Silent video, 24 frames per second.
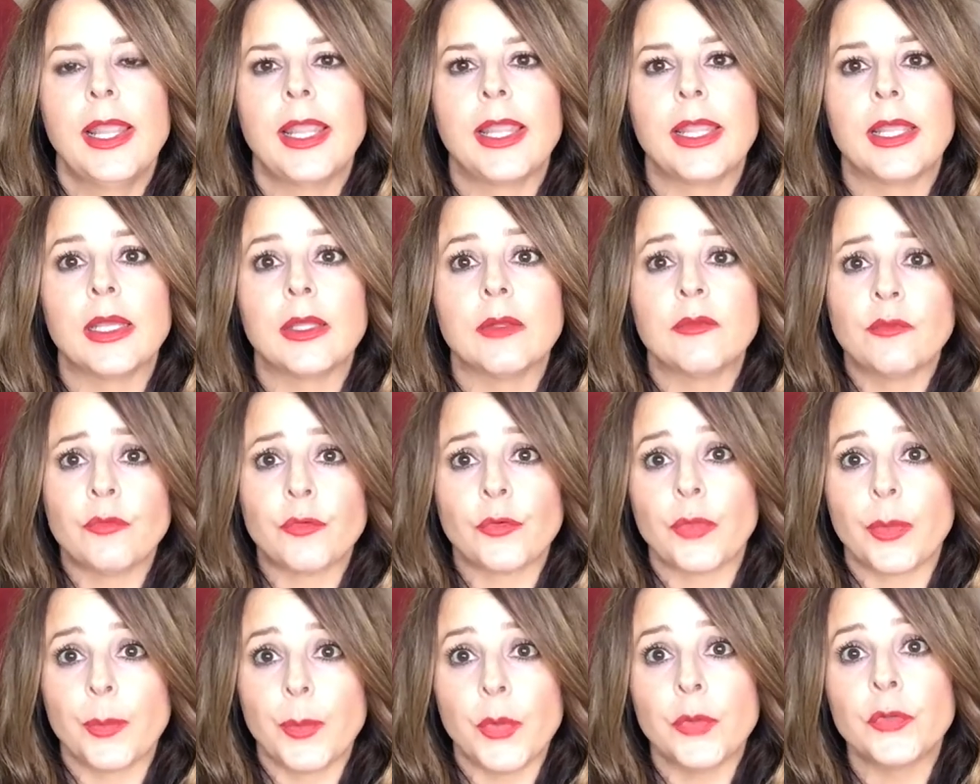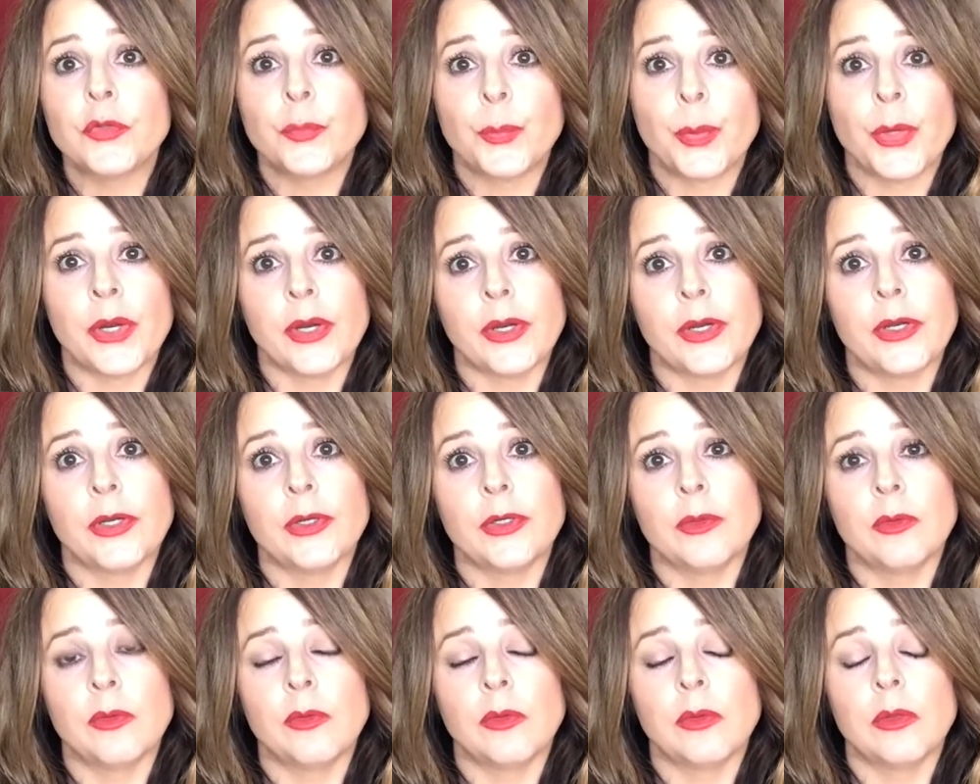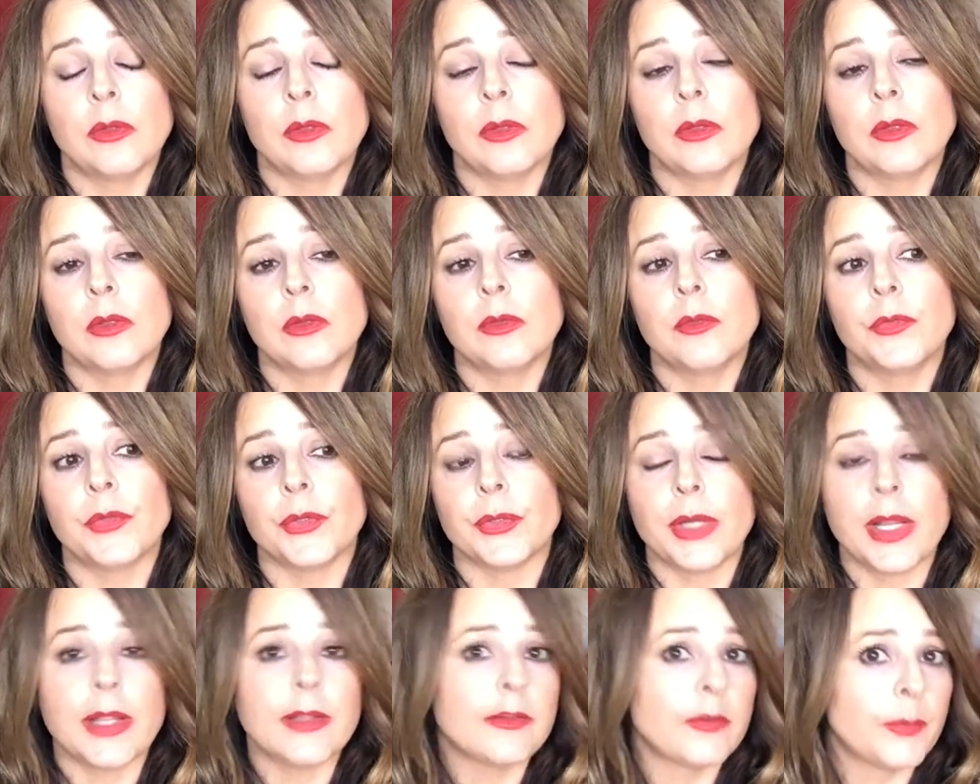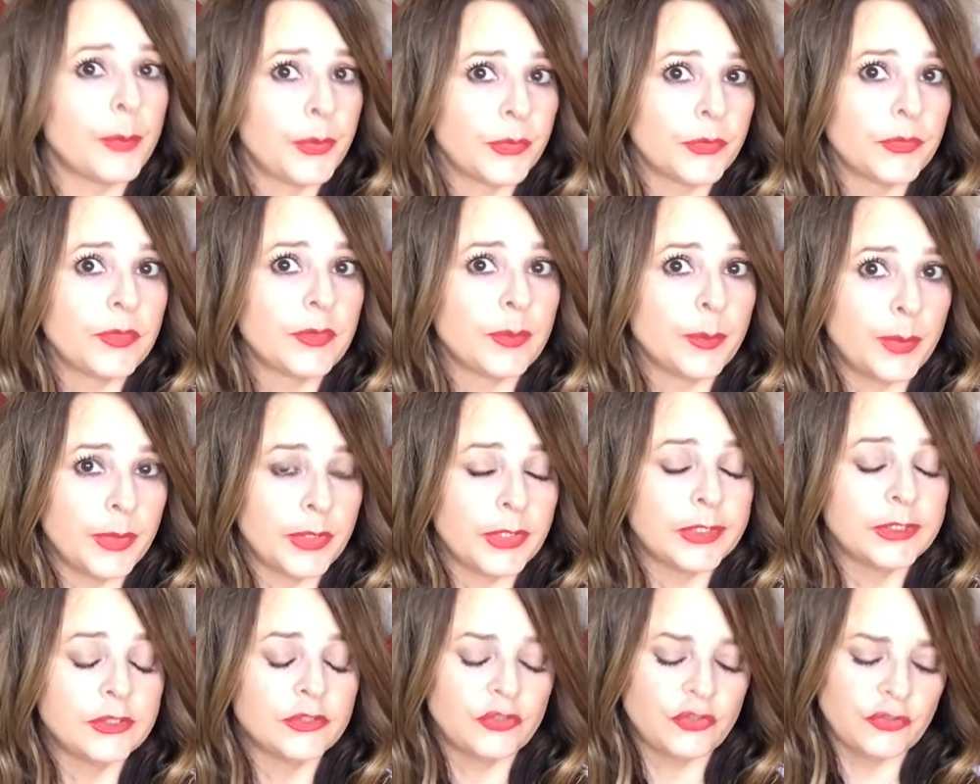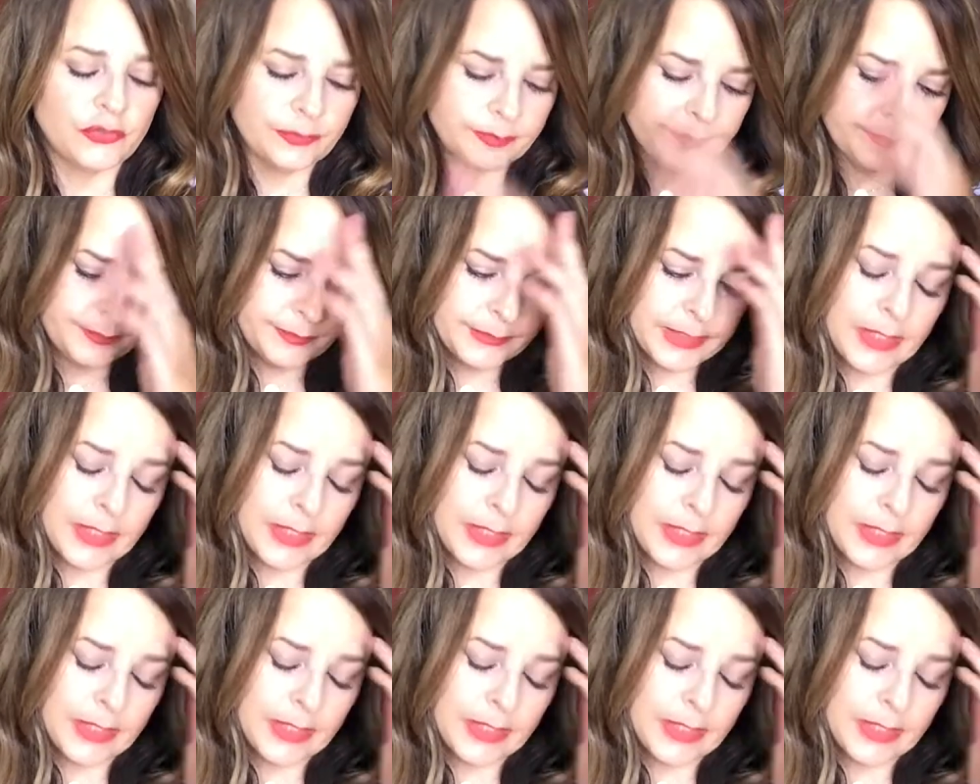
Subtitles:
And for the most part, they're not supposed to budge.